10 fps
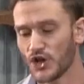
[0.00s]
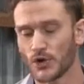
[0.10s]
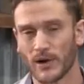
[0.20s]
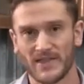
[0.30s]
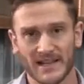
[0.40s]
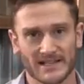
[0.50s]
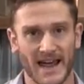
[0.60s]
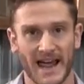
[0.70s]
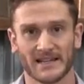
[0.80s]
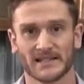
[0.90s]
So in this
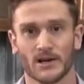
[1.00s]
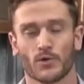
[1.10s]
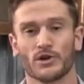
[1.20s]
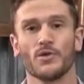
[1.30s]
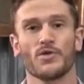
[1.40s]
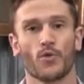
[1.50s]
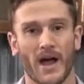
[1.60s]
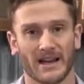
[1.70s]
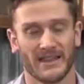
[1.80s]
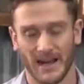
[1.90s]
case, we're doing the
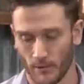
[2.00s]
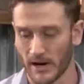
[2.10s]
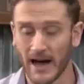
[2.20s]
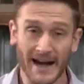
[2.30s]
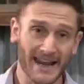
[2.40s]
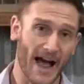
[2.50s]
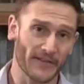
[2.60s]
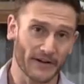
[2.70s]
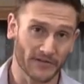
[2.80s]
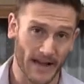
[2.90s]
right thing. We're cutting
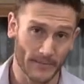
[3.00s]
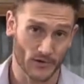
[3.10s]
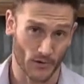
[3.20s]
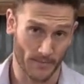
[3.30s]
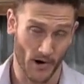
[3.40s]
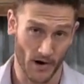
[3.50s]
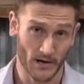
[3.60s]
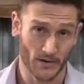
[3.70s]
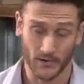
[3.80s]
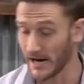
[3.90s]
out the inflammatory
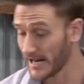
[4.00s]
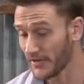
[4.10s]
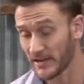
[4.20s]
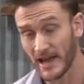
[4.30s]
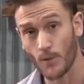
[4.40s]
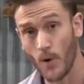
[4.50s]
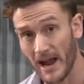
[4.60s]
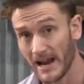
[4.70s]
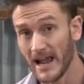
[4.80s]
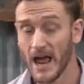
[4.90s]
part, cutting out the egg
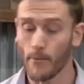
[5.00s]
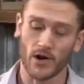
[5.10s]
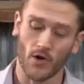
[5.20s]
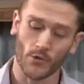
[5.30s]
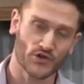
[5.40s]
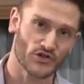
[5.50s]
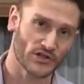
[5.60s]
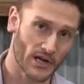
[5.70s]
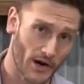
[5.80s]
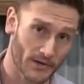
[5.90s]
white, and we're going with just
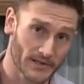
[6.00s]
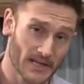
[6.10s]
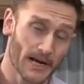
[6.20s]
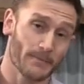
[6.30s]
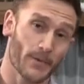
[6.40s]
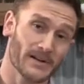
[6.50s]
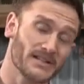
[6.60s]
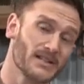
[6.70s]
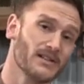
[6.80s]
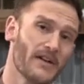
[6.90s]
the yolks. But we
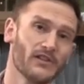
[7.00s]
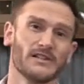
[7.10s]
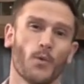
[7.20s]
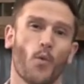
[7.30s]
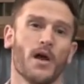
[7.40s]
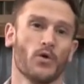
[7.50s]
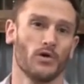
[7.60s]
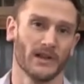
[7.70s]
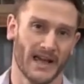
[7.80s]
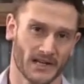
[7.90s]
still have at least one
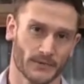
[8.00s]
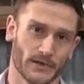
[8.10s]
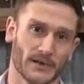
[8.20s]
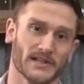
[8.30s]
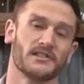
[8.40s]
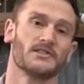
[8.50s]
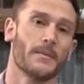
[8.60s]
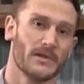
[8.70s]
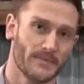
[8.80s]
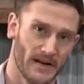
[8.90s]
whole egg, so we do get
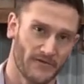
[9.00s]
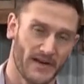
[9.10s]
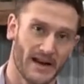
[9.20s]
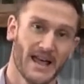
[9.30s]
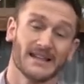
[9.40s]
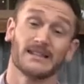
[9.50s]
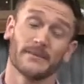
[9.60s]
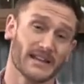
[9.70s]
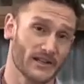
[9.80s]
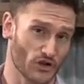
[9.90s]
some of the benefit and some
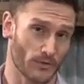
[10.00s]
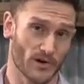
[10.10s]
of the additional